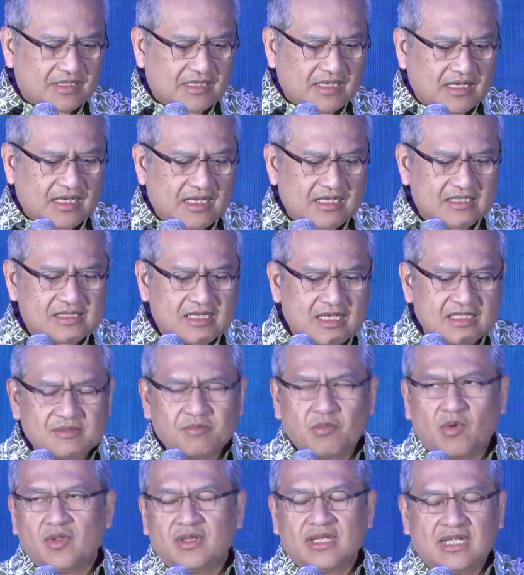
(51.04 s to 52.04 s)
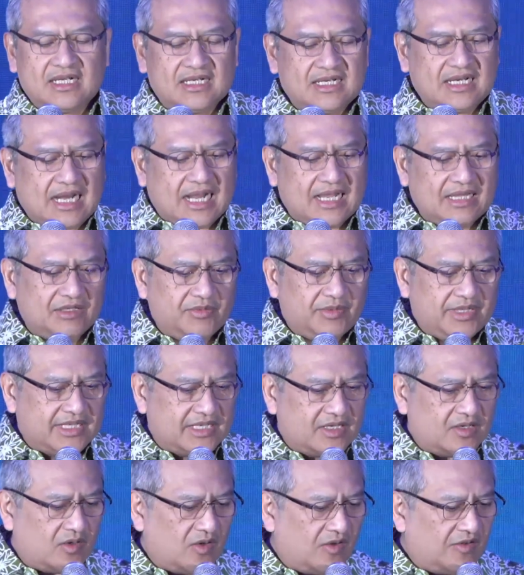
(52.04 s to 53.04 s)
is more than a gathering
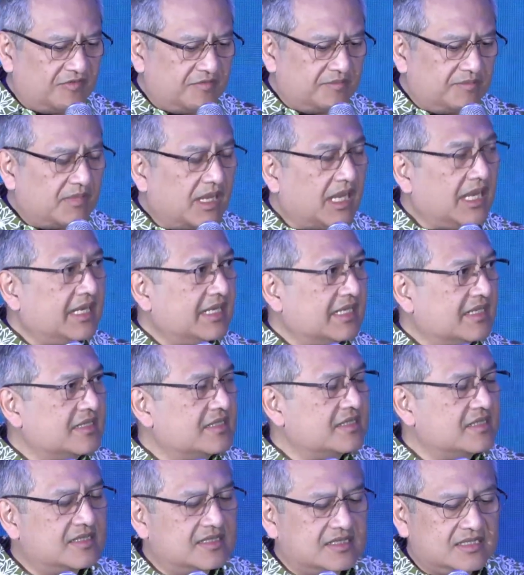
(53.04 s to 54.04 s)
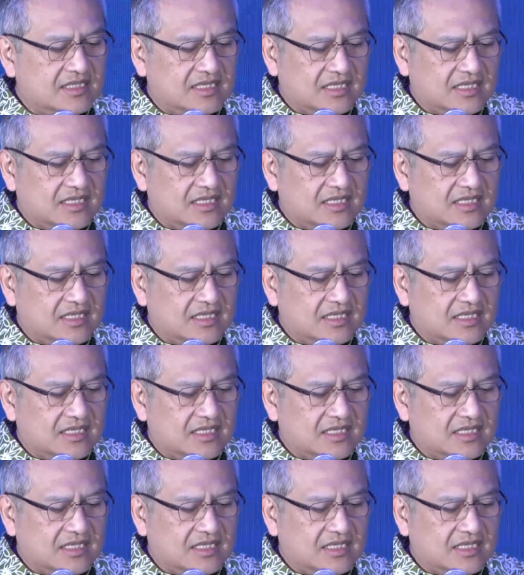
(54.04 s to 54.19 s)
of minds.